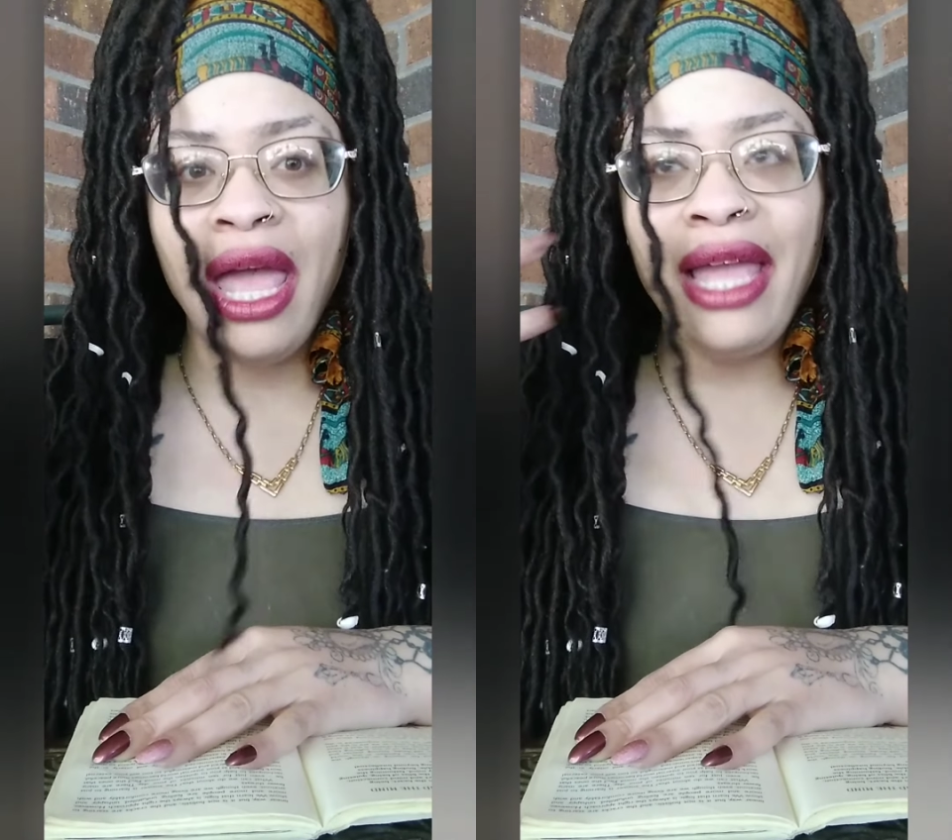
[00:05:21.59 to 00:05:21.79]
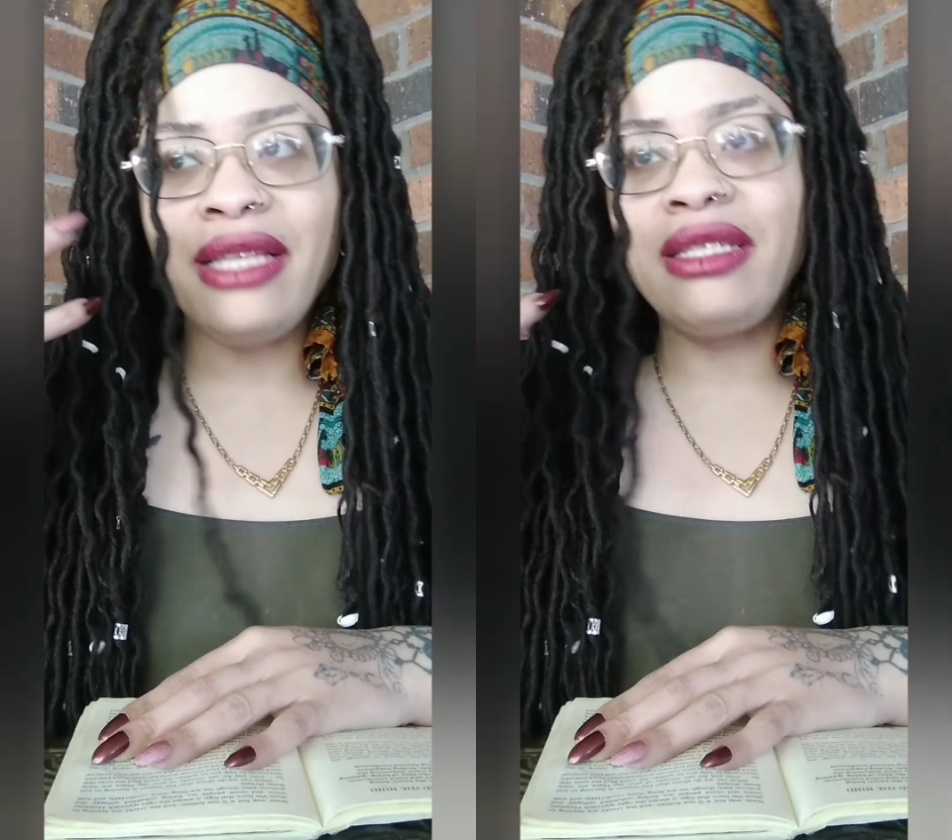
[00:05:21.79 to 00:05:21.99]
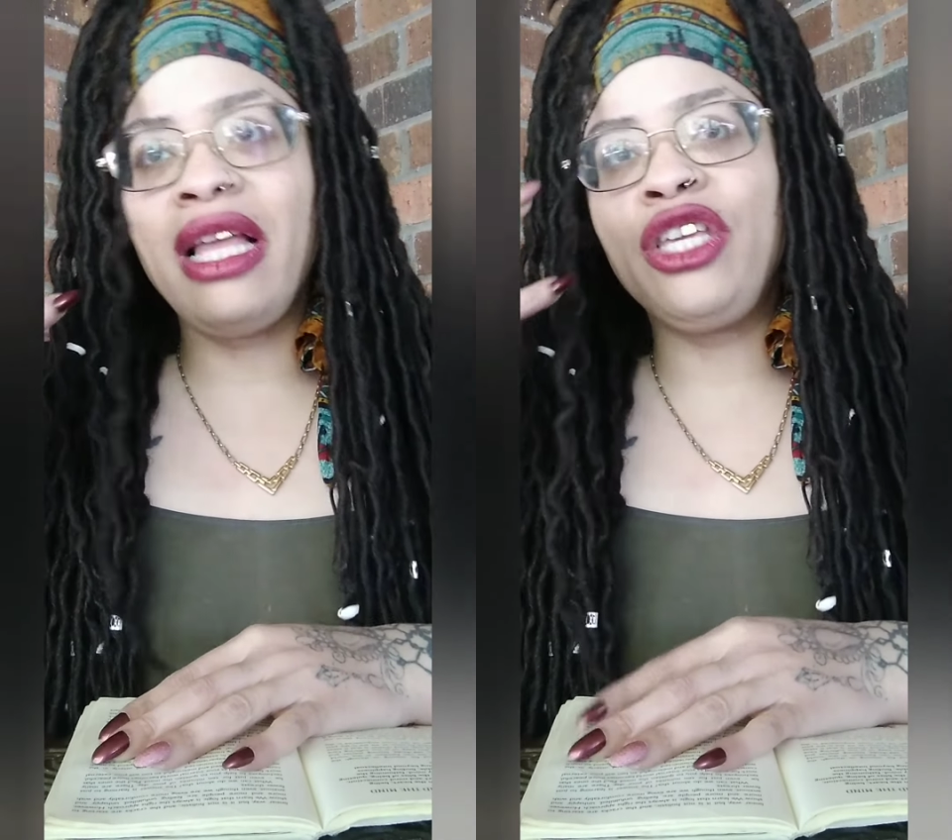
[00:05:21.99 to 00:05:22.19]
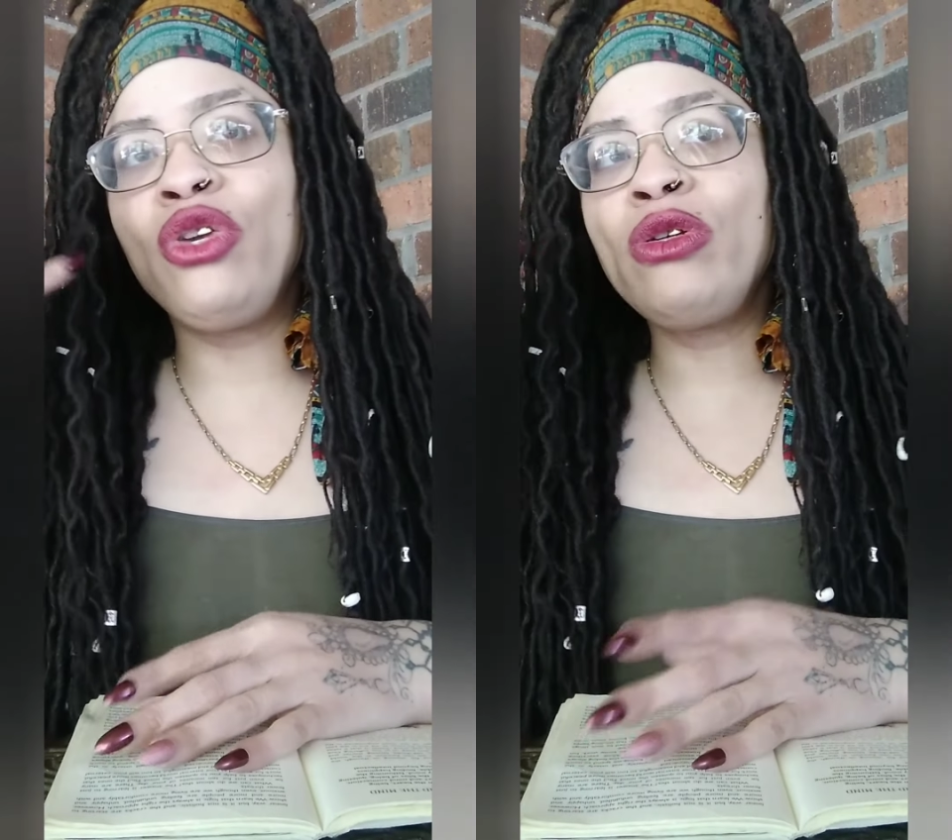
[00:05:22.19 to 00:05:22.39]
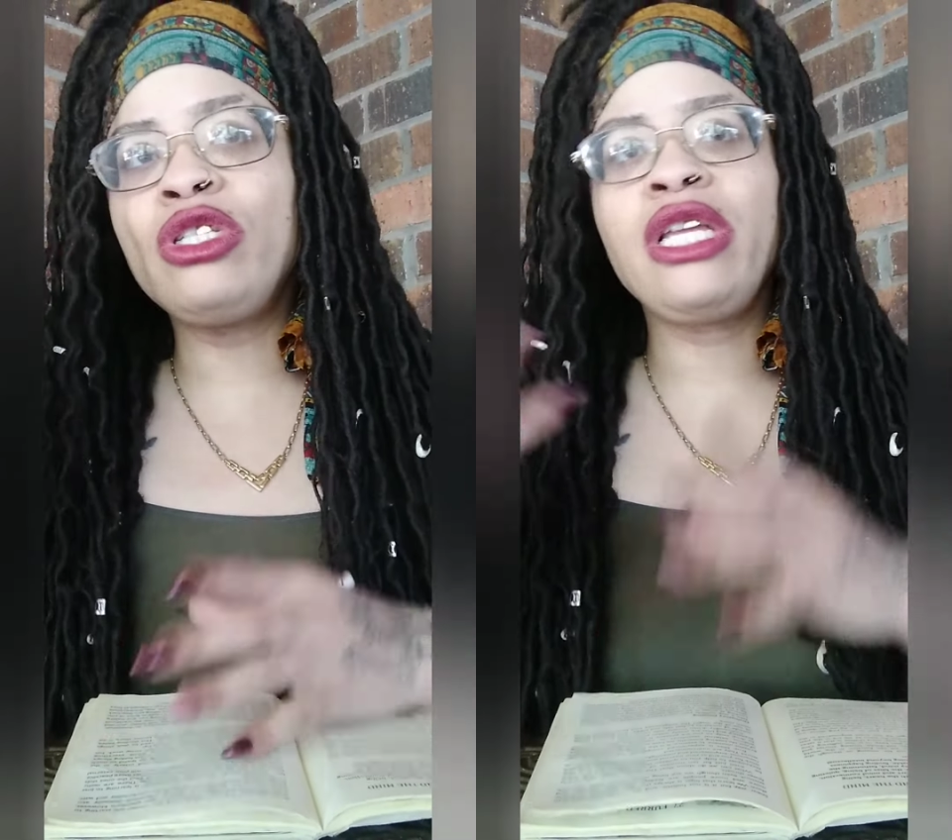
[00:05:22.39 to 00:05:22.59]
It's
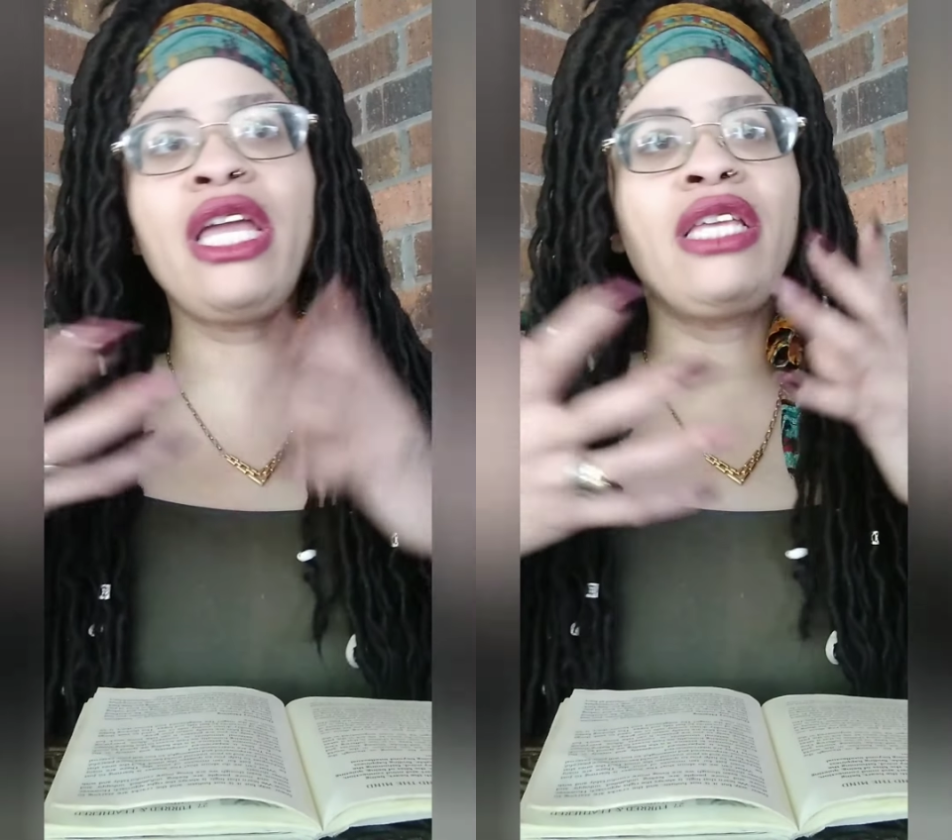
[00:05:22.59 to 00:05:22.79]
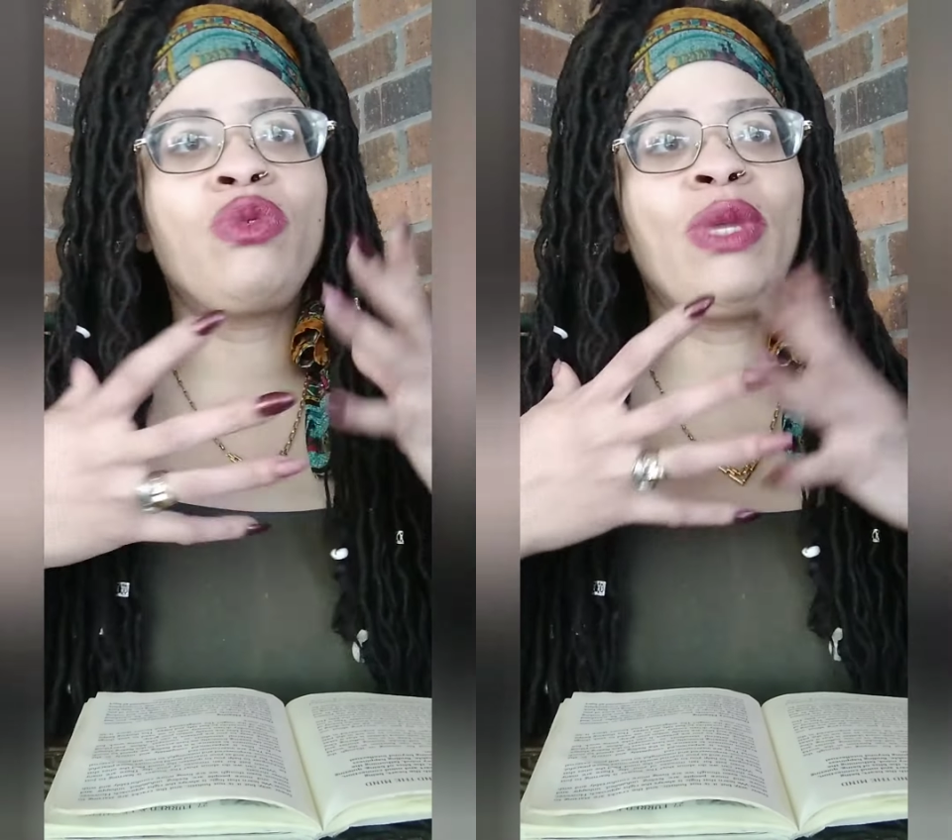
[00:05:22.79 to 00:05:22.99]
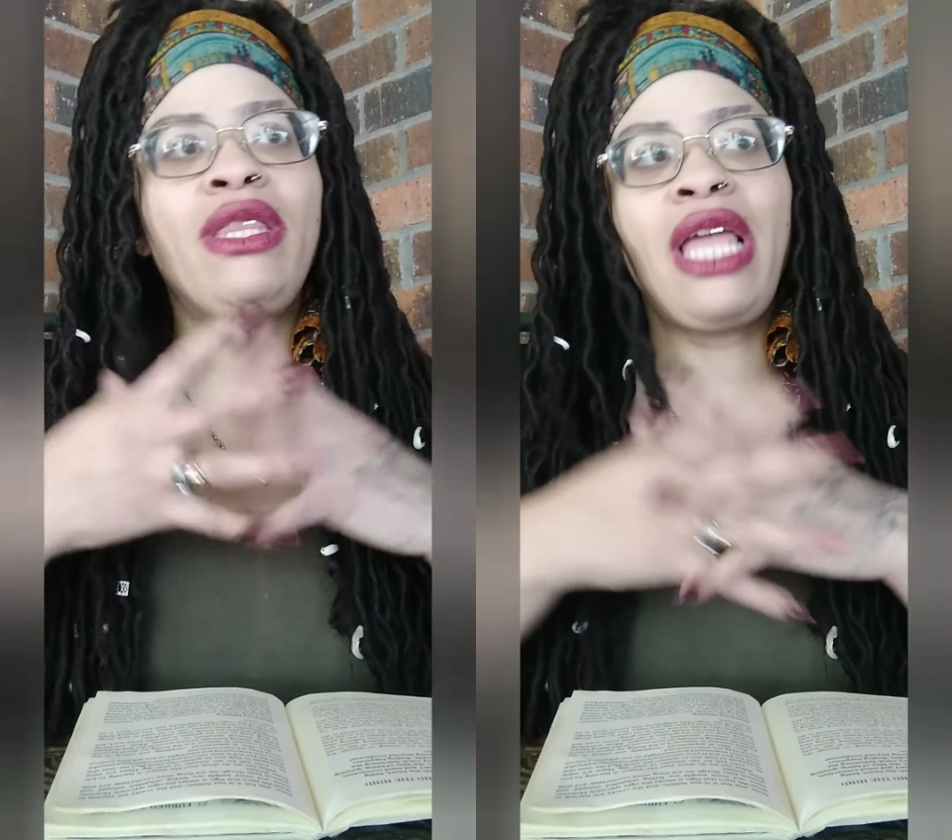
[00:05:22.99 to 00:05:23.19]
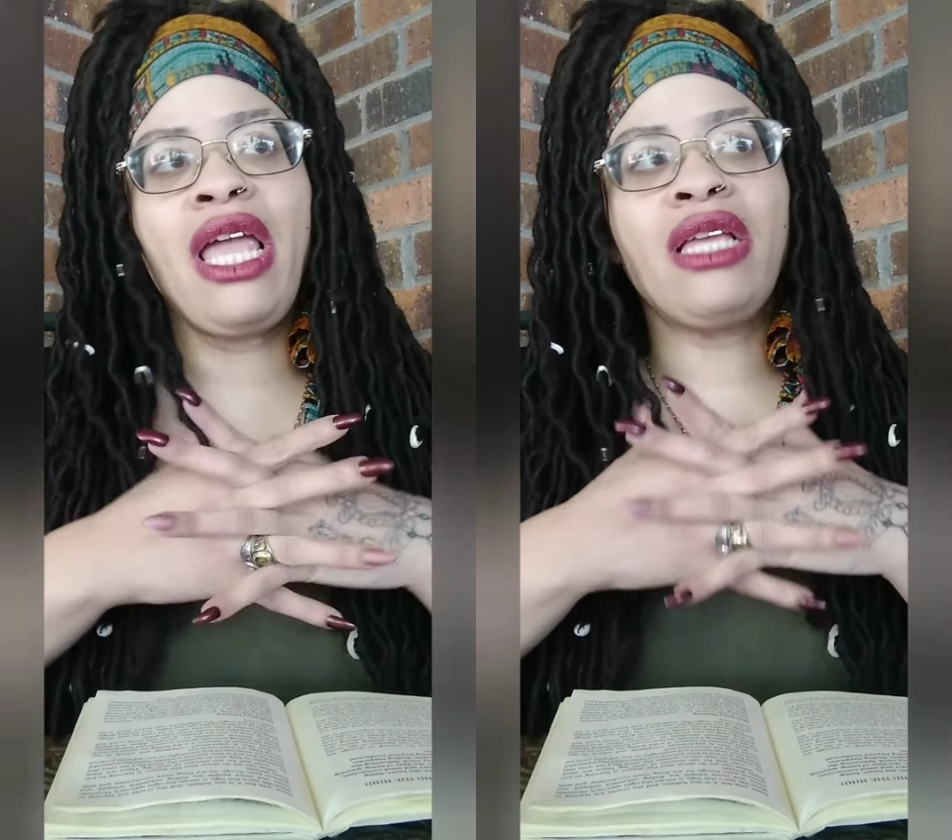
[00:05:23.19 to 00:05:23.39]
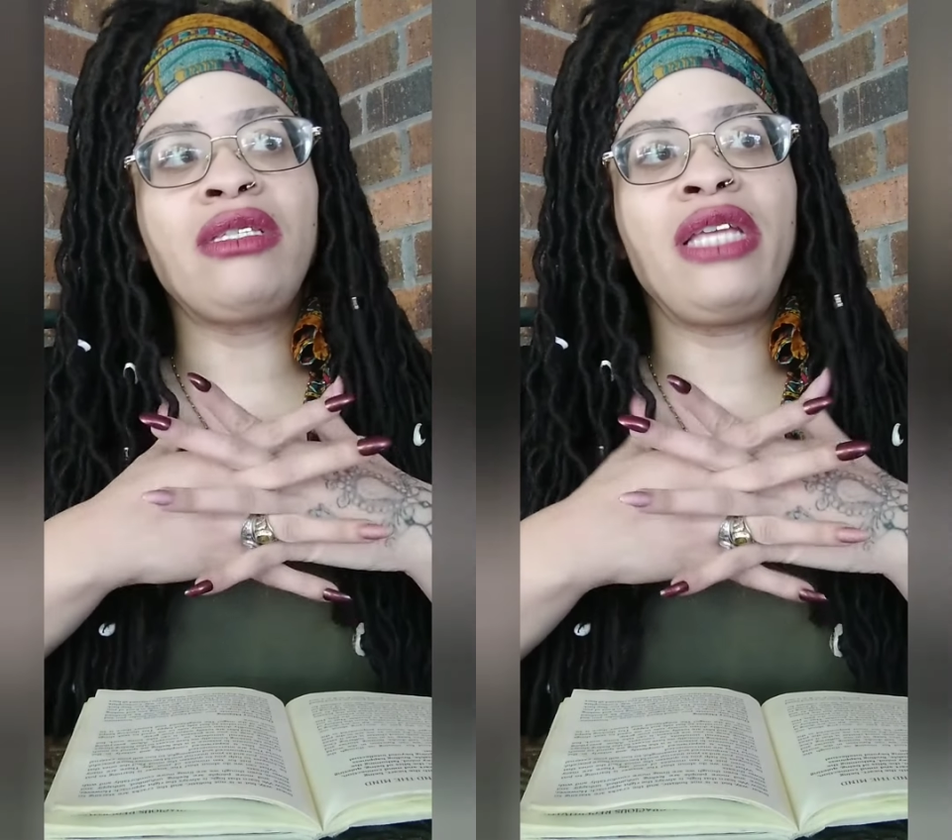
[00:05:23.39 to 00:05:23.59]
usually it's with
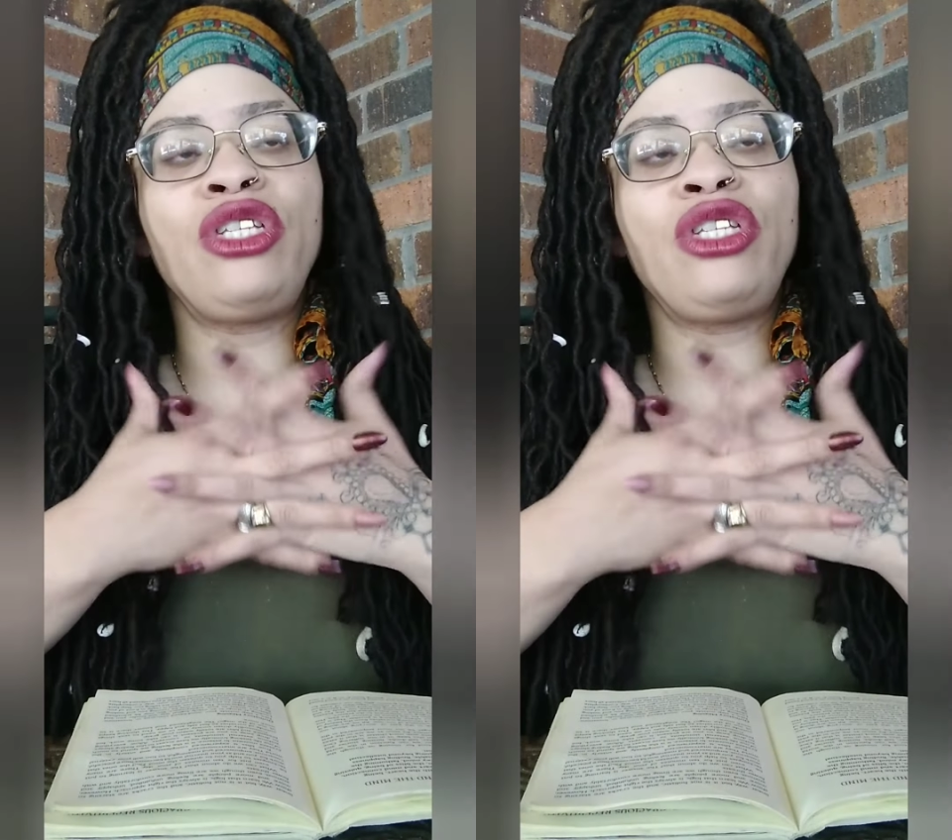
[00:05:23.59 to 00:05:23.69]
things